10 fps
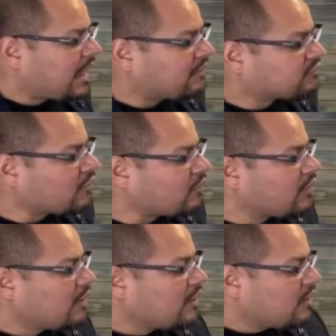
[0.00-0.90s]
And so
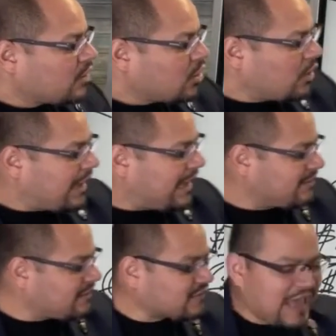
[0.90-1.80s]
in
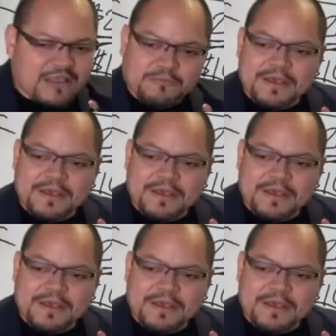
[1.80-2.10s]
this case,